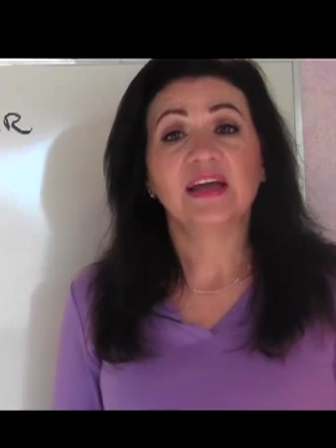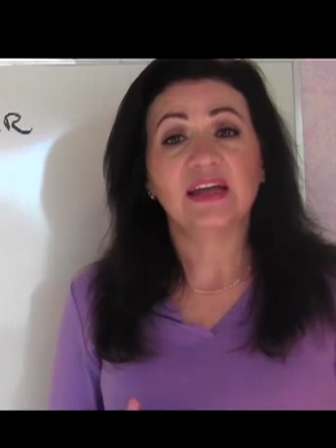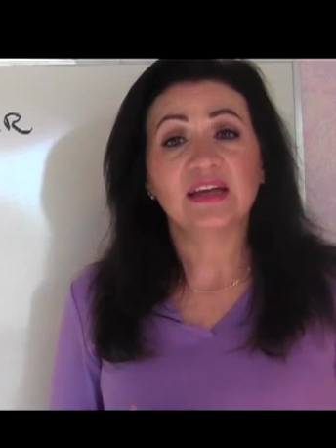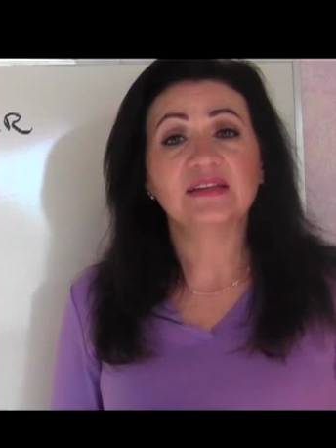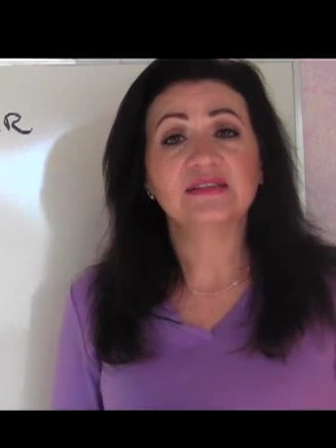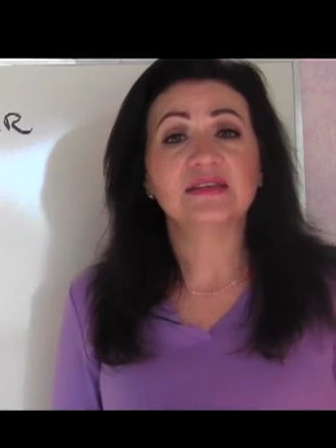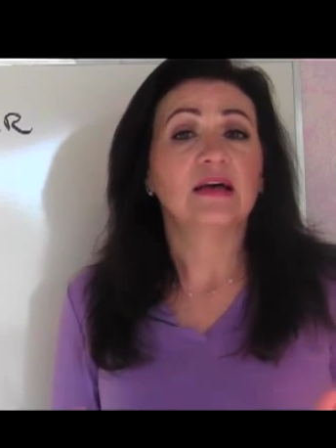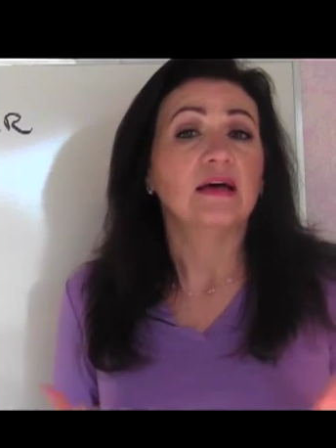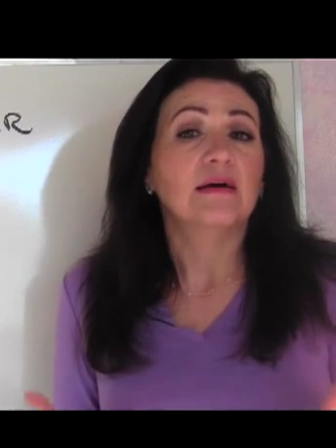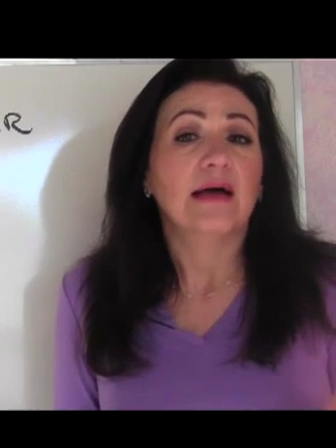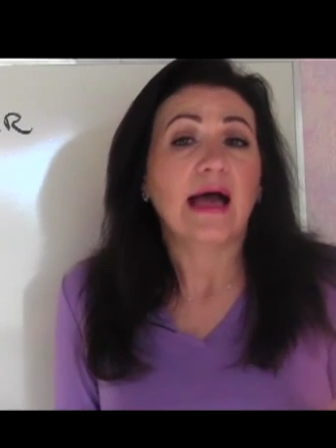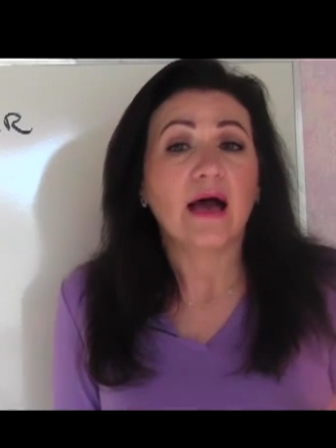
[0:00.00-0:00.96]
it's
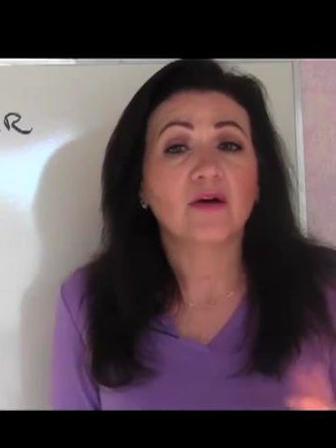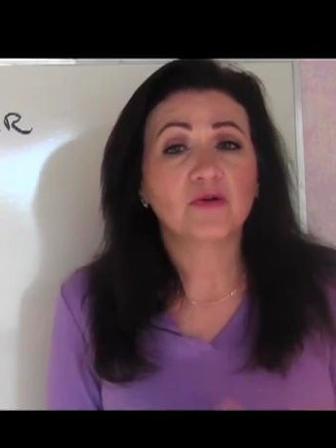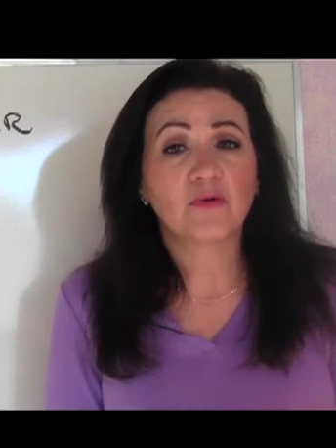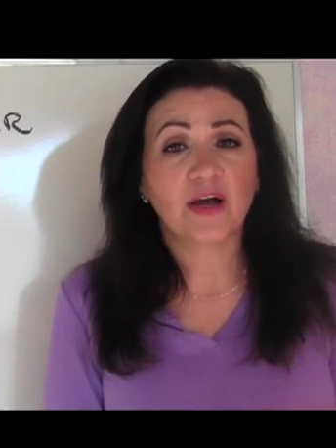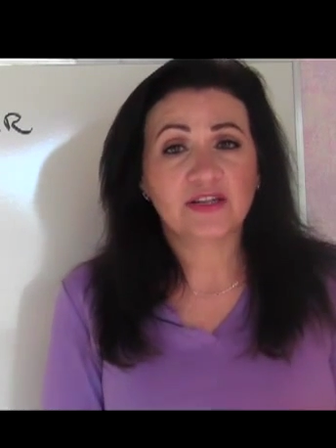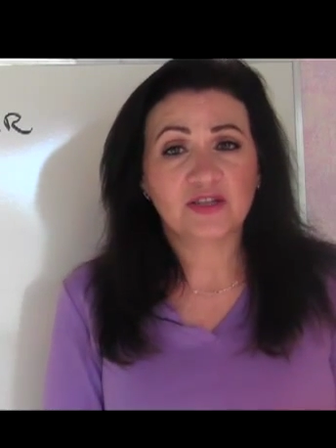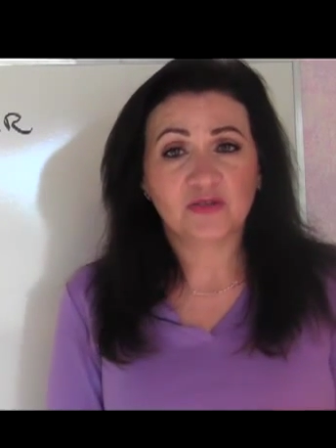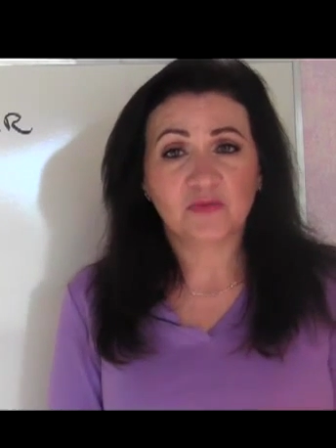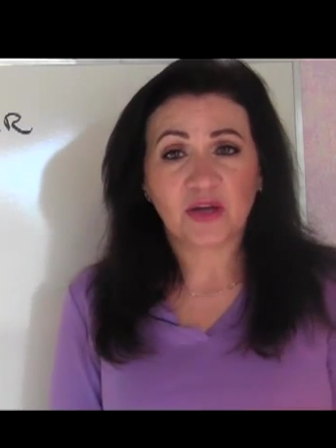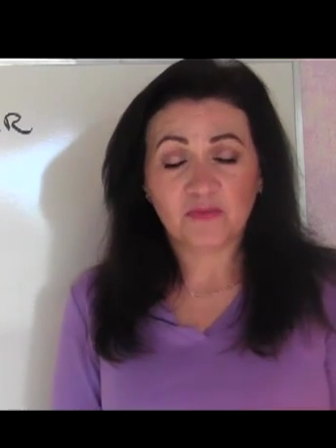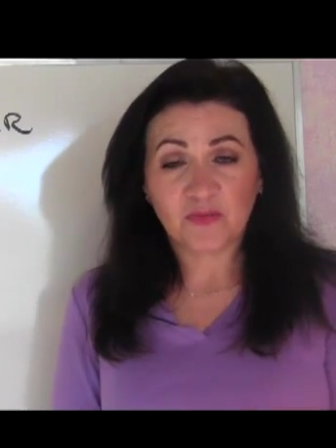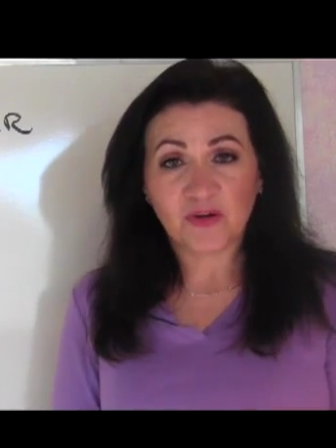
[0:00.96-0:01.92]
how do I do
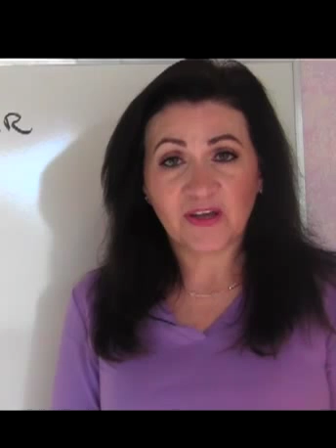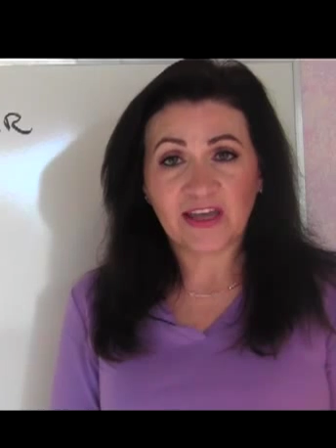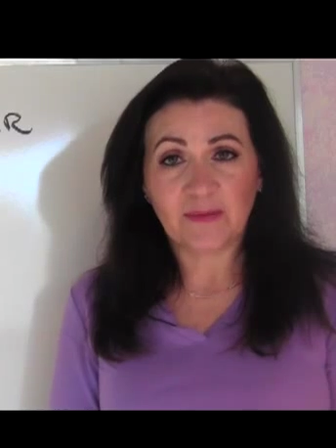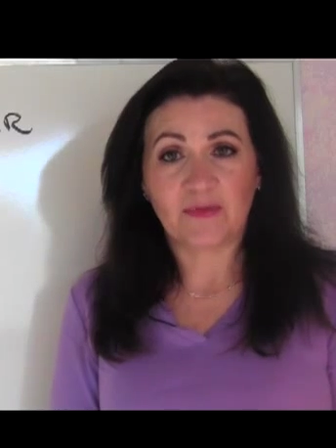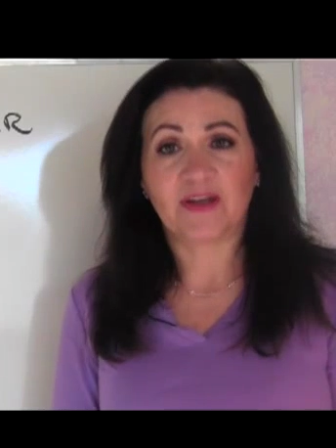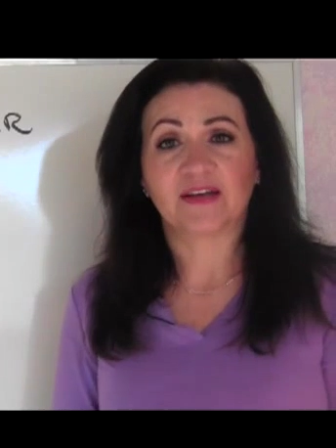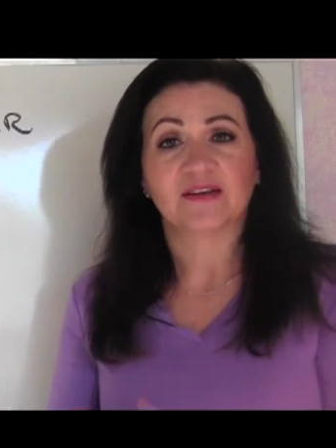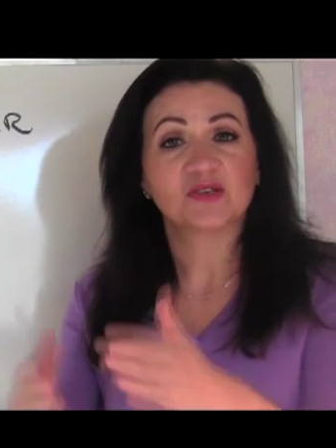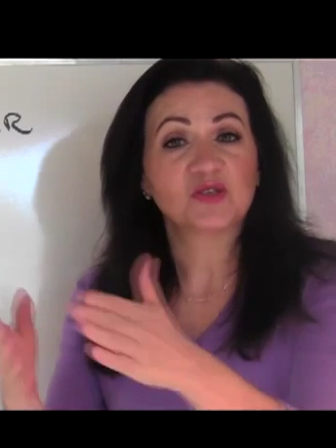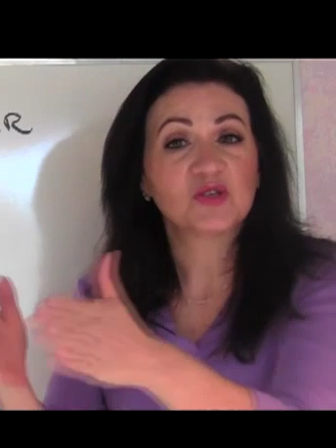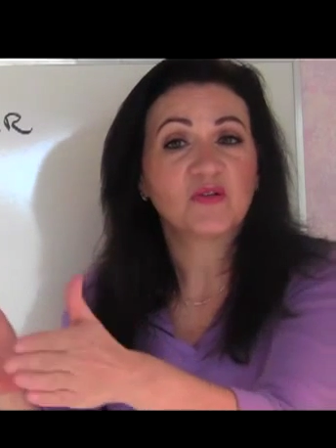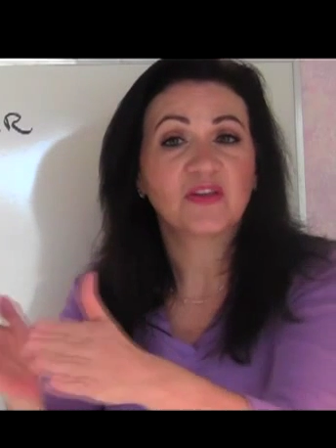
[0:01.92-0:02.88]
my bookkeeping
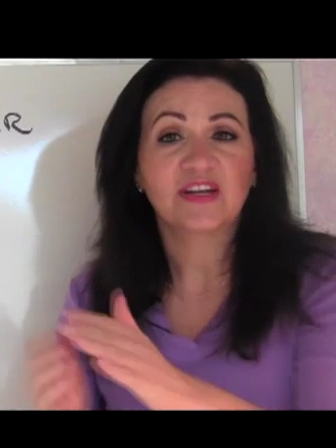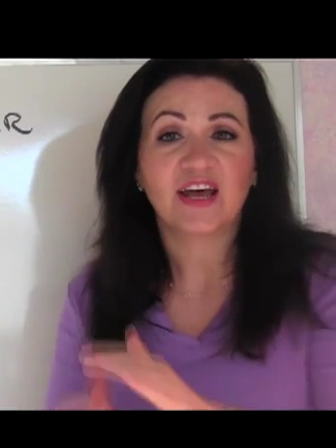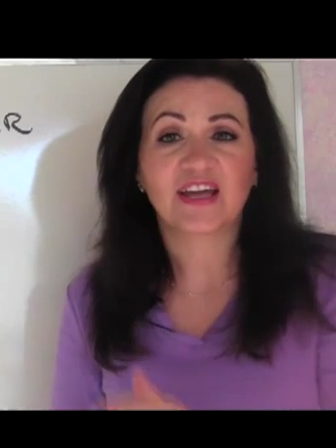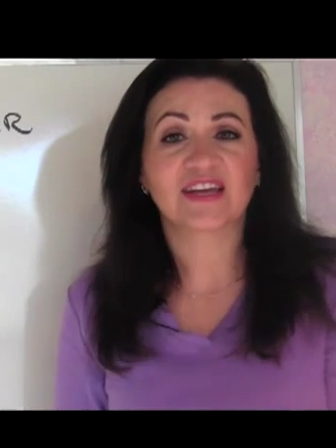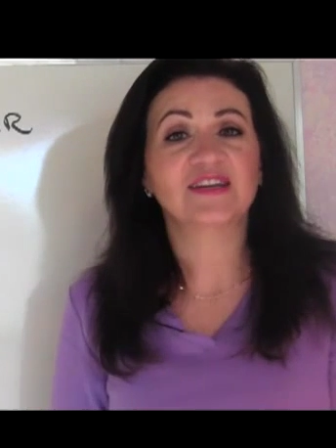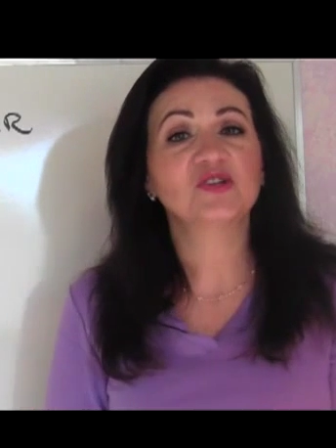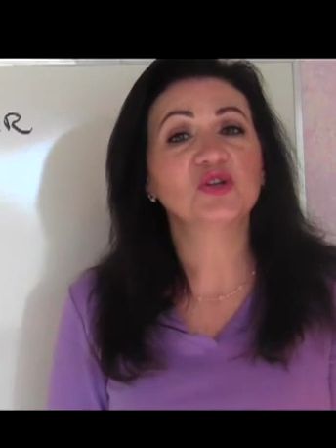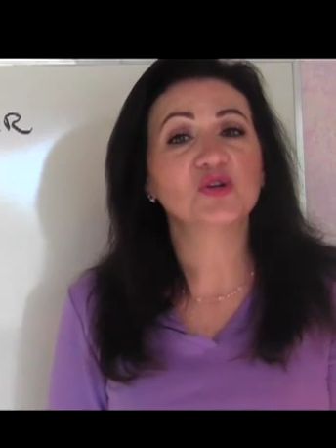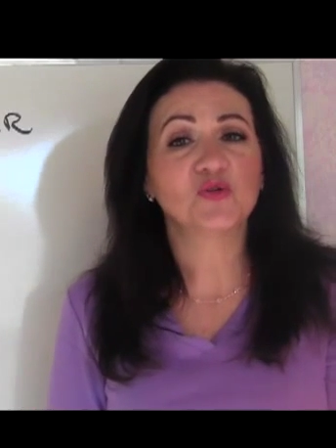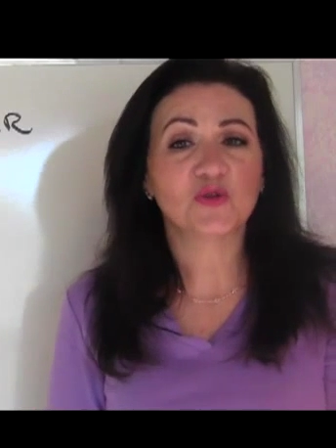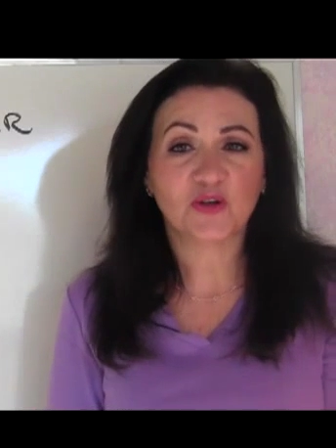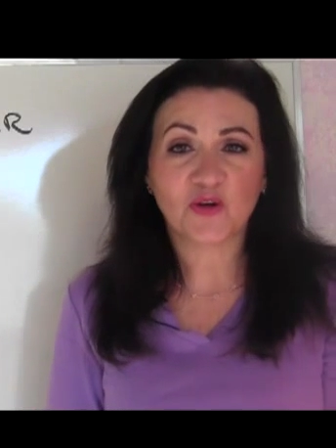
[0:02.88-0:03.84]
so that I can
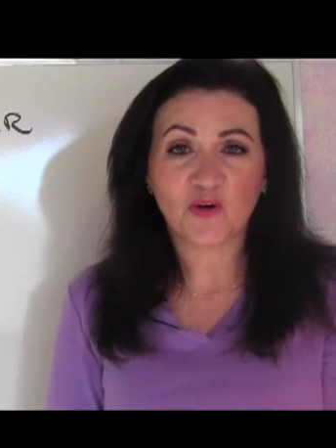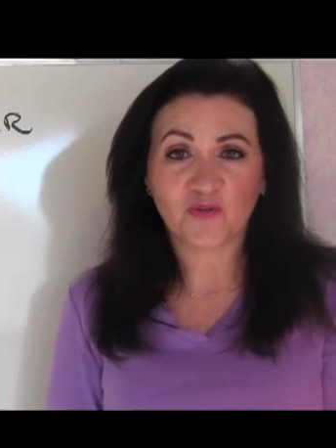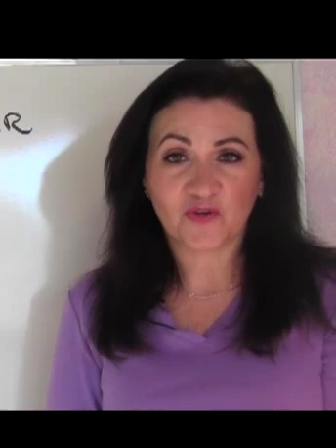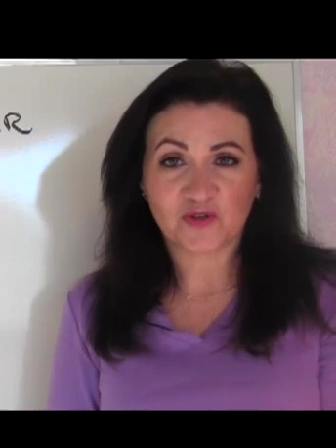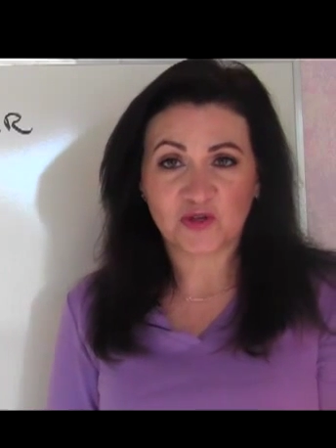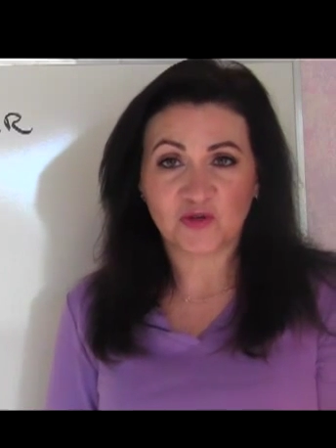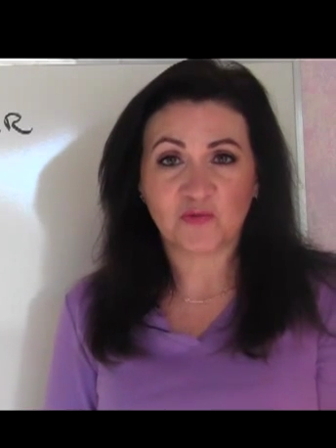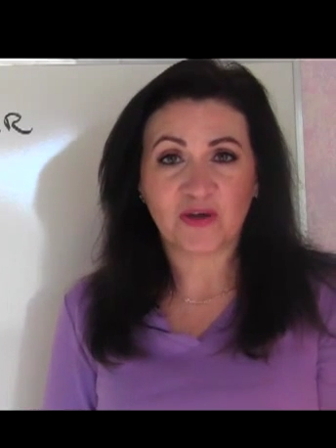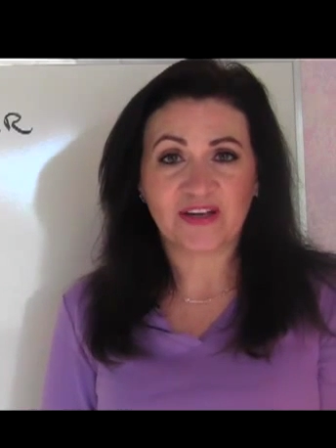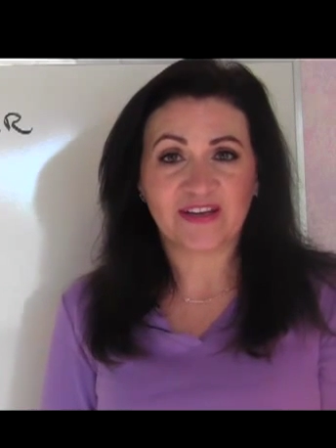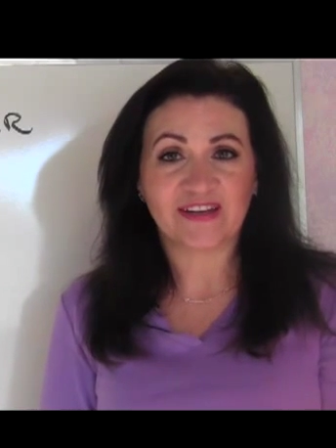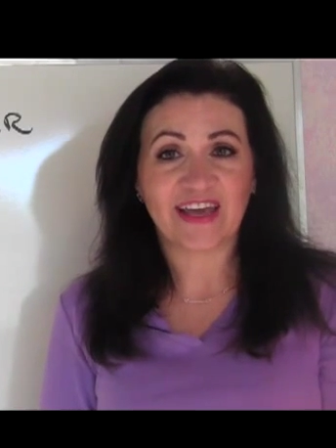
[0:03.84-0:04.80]
turn it over to
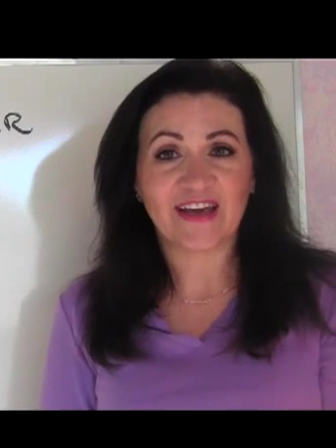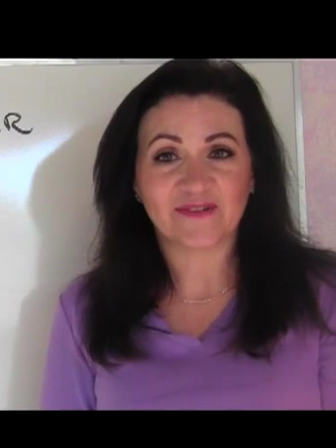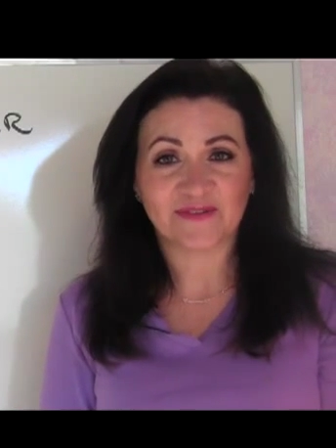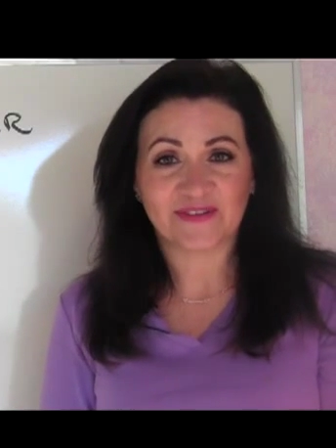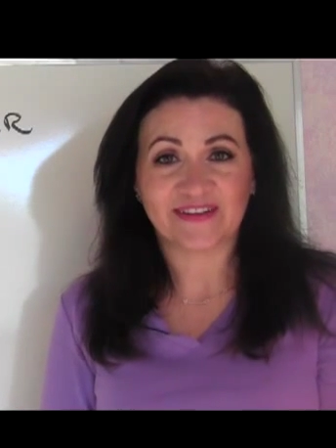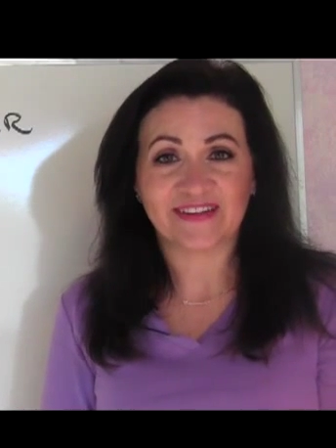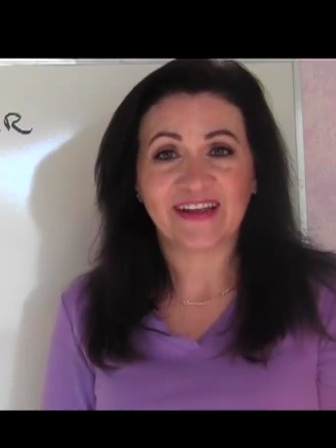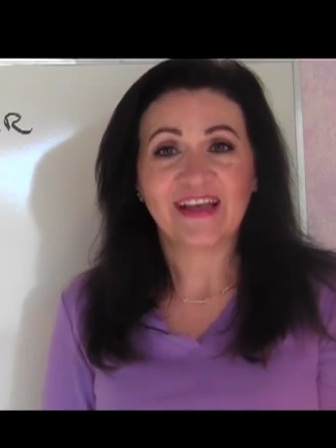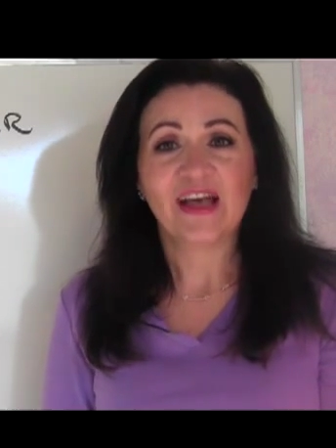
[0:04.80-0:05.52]
my accountant?